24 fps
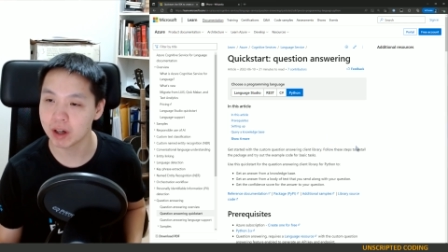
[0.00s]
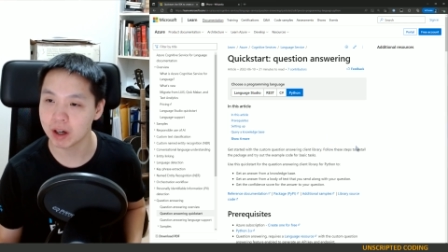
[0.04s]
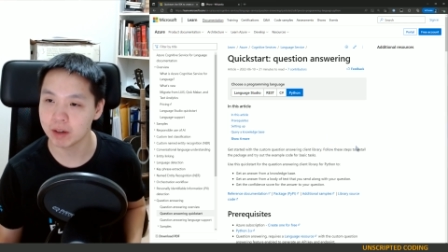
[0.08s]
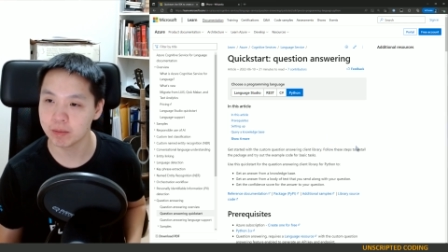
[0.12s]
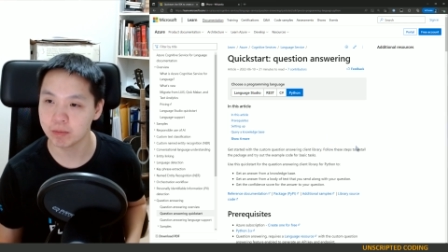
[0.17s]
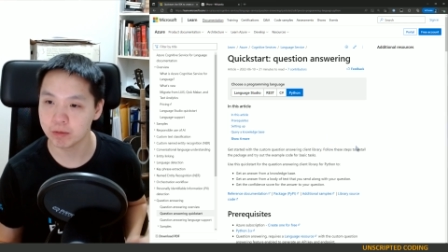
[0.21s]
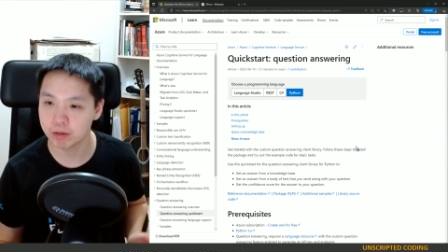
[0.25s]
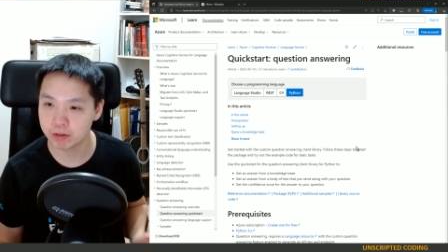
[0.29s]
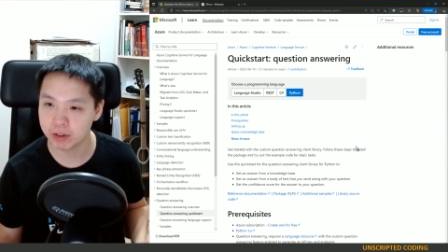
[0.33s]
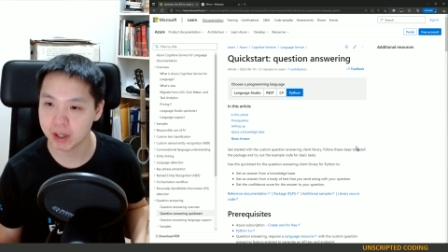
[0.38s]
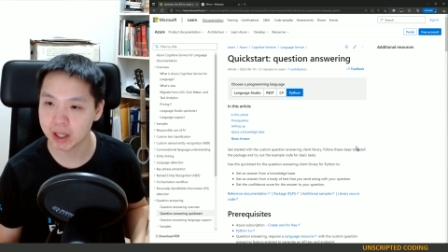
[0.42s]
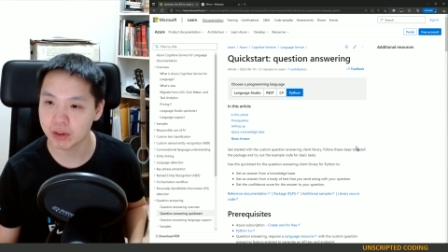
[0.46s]
I'm
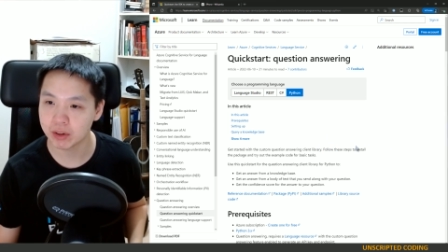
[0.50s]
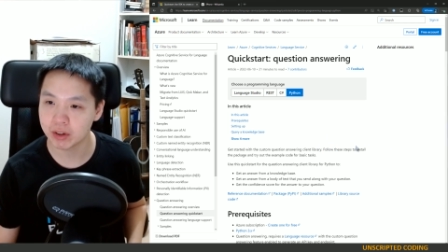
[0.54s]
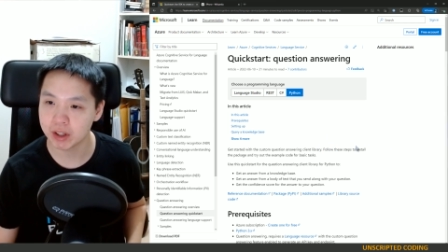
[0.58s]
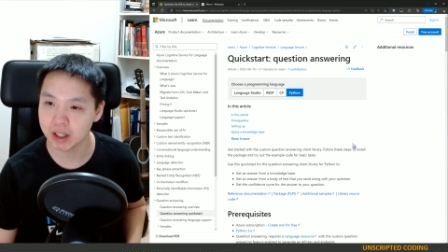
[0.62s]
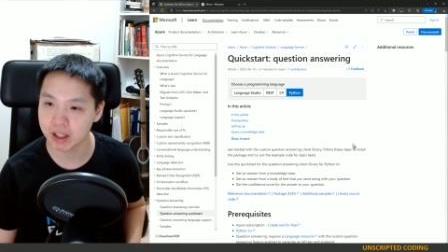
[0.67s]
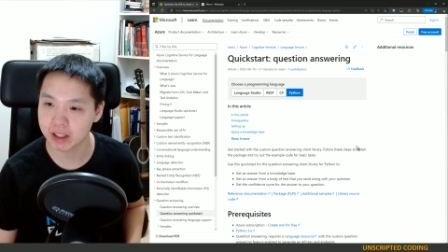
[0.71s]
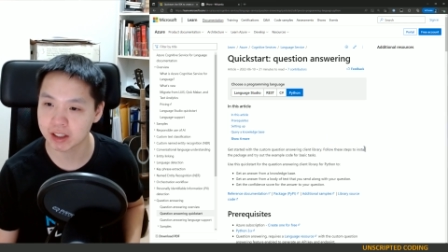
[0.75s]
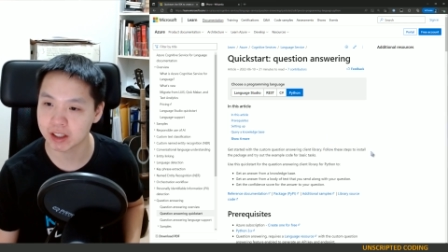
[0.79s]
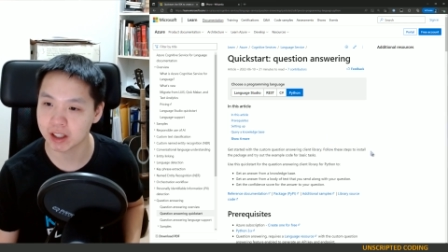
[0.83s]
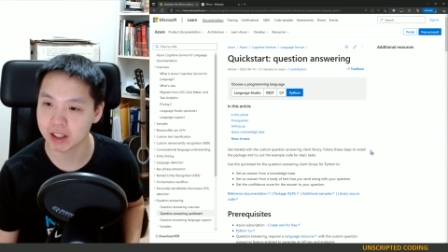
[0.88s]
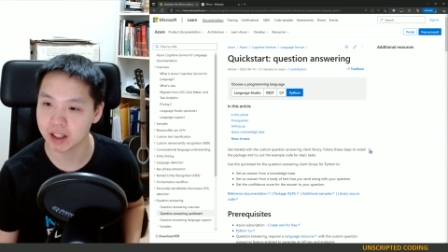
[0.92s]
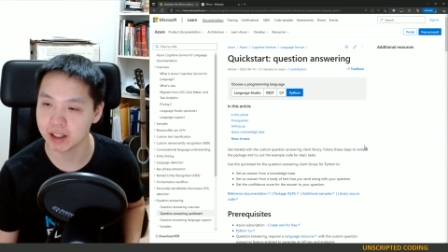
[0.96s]
very
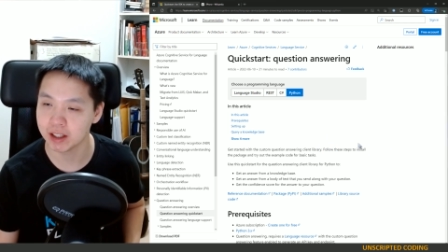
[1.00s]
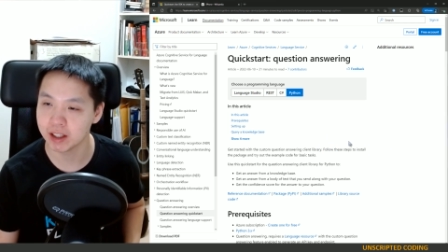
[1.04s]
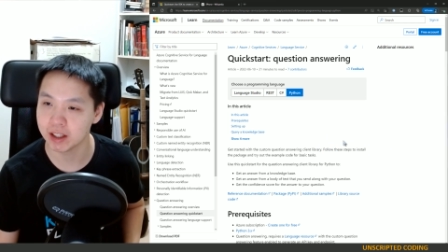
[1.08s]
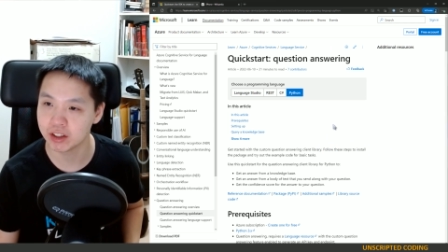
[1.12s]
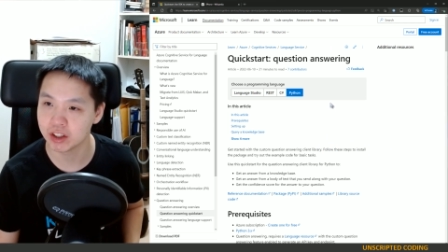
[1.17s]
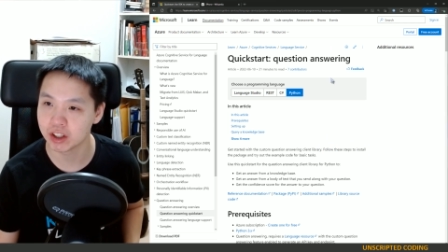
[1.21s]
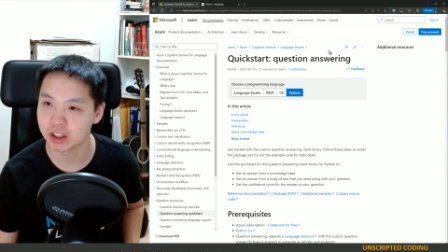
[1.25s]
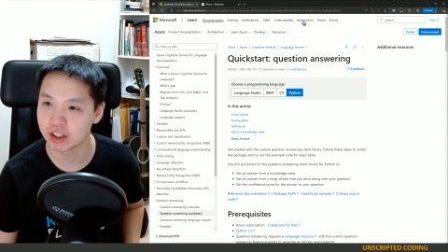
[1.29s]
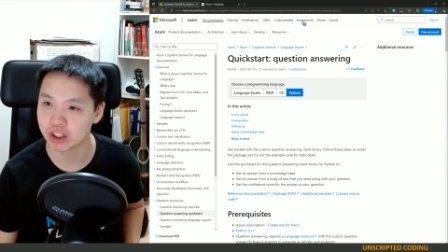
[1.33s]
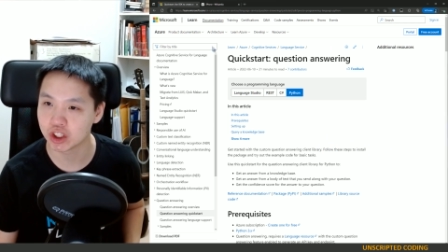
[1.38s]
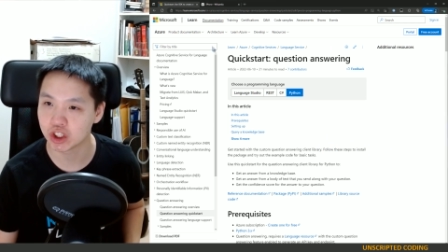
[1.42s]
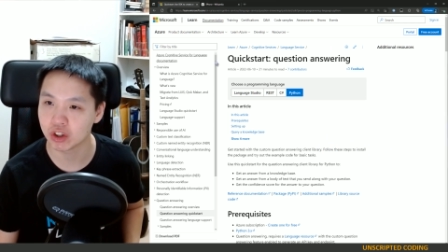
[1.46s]
excited
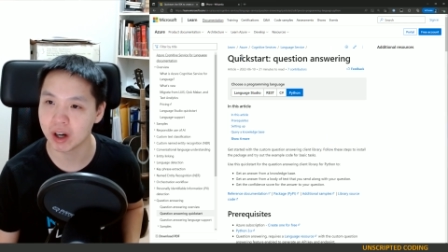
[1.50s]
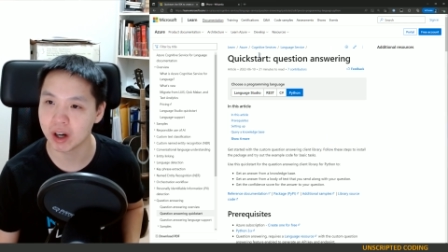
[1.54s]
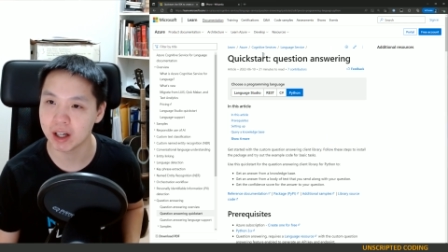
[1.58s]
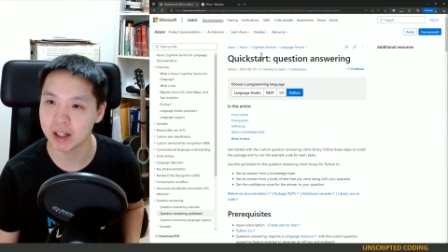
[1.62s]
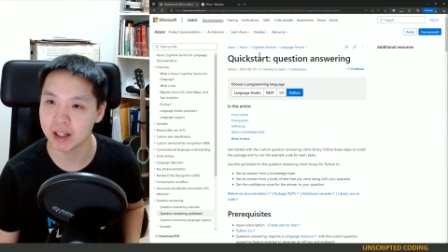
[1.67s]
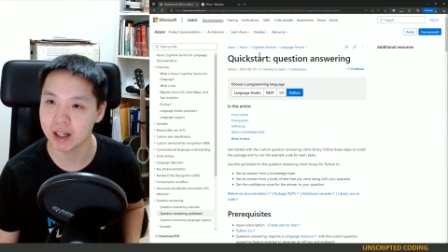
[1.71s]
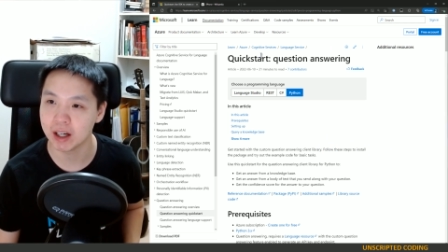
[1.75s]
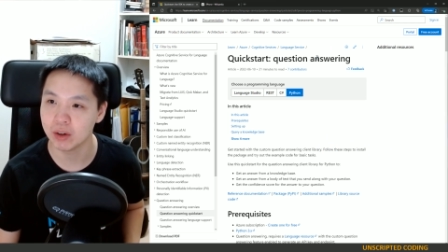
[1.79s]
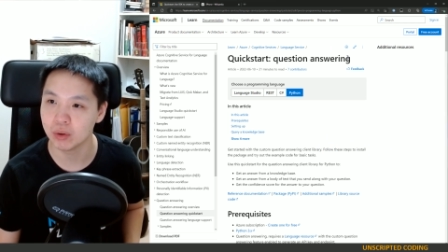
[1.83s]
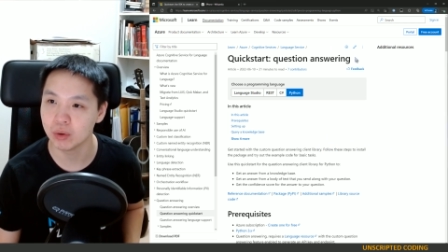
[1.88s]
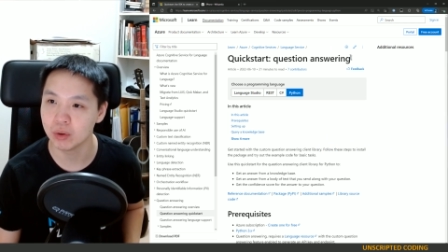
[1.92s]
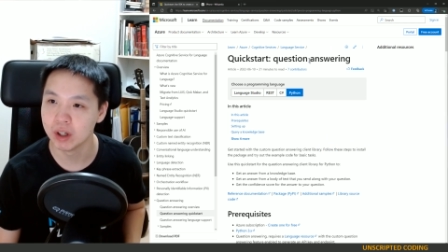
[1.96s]
to try
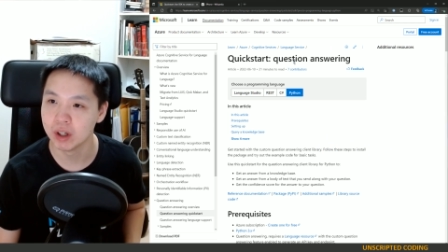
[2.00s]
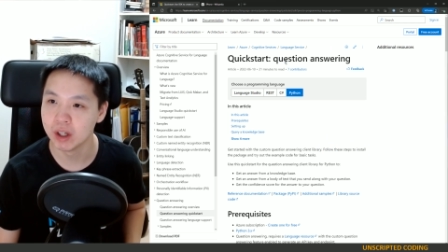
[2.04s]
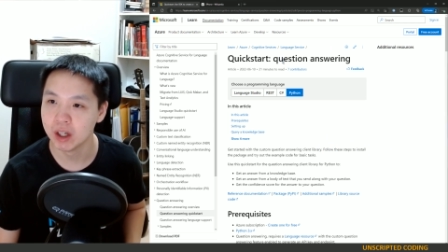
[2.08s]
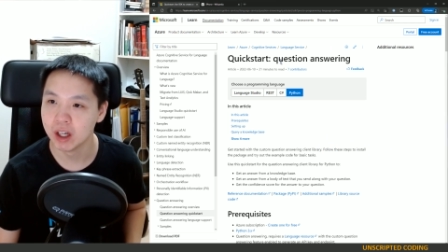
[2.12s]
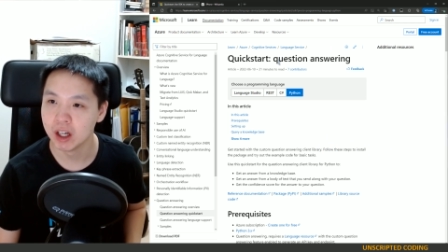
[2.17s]
out